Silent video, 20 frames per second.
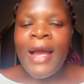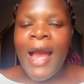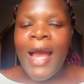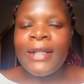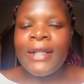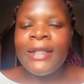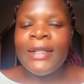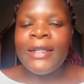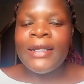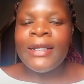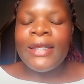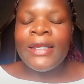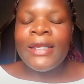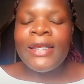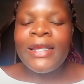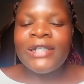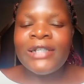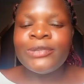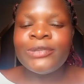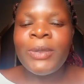And
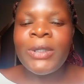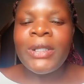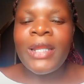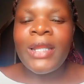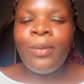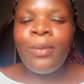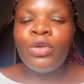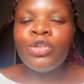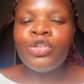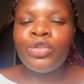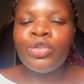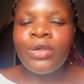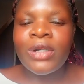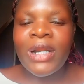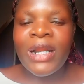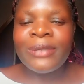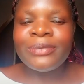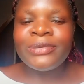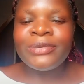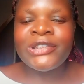he has been able to
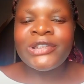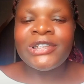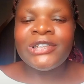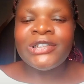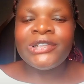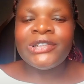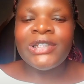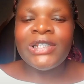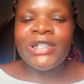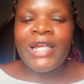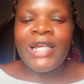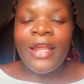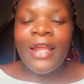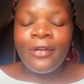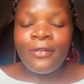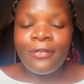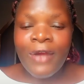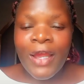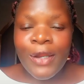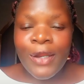grasp the
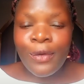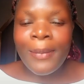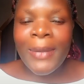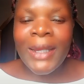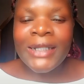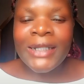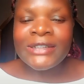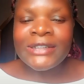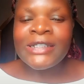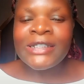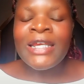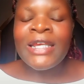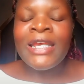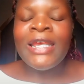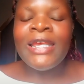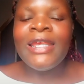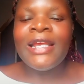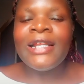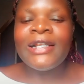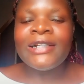environment.
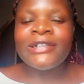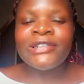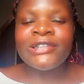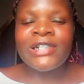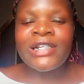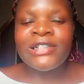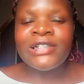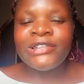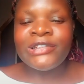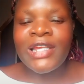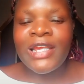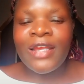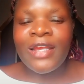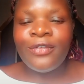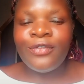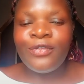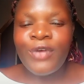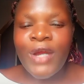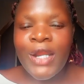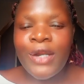He understands the
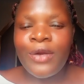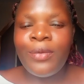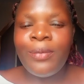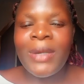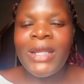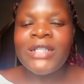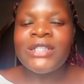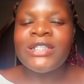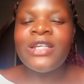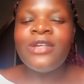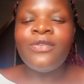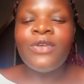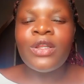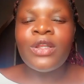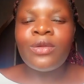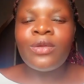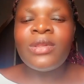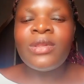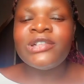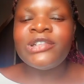environment.
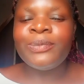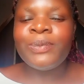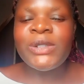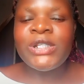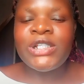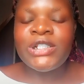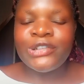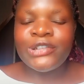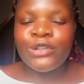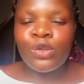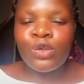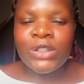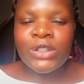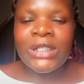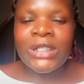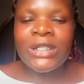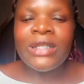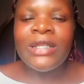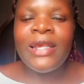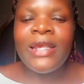Even though the speech is
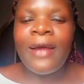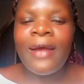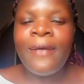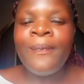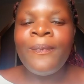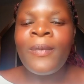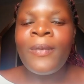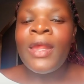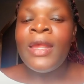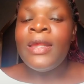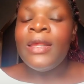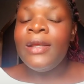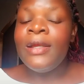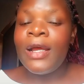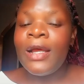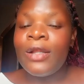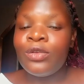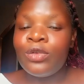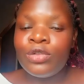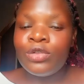not clear, he
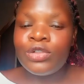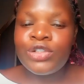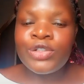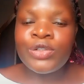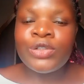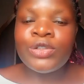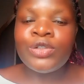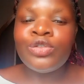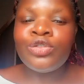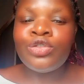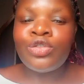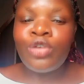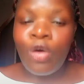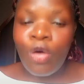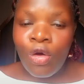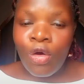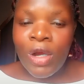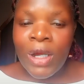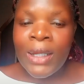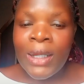cannot
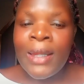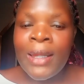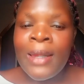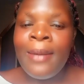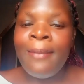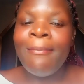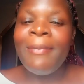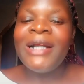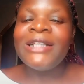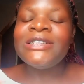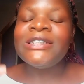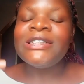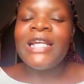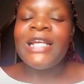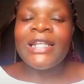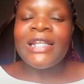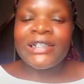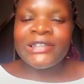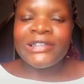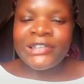talk, but
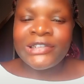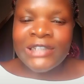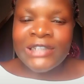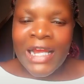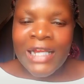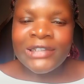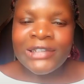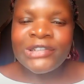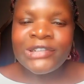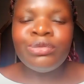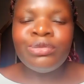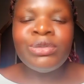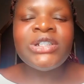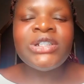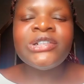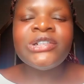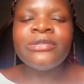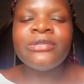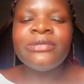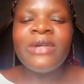he understands,
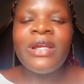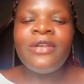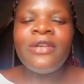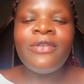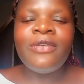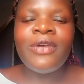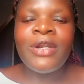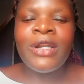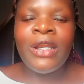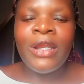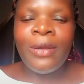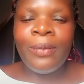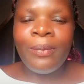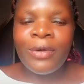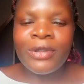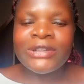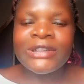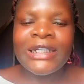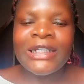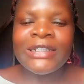which is very, very
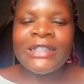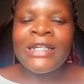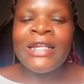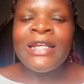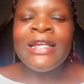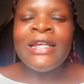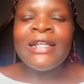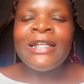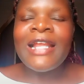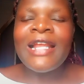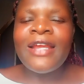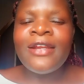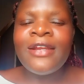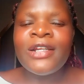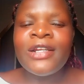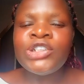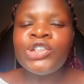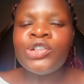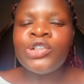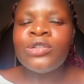important.
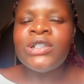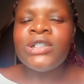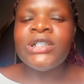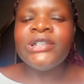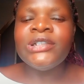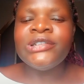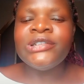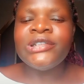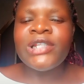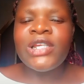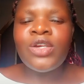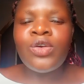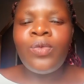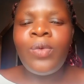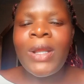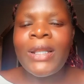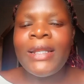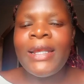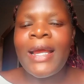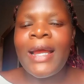Direction is
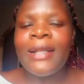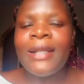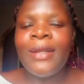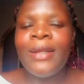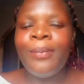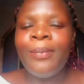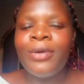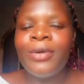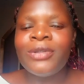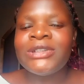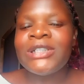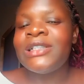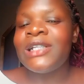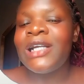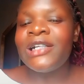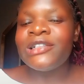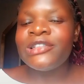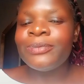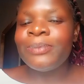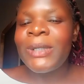equally an
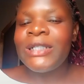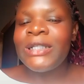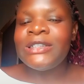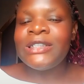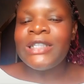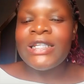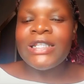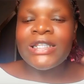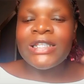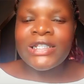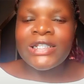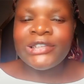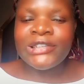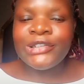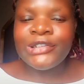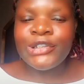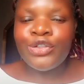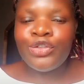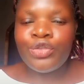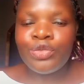important aspect in
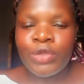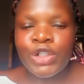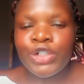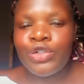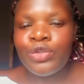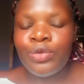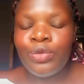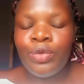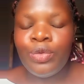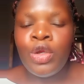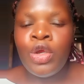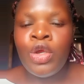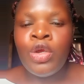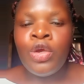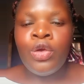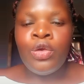this situation.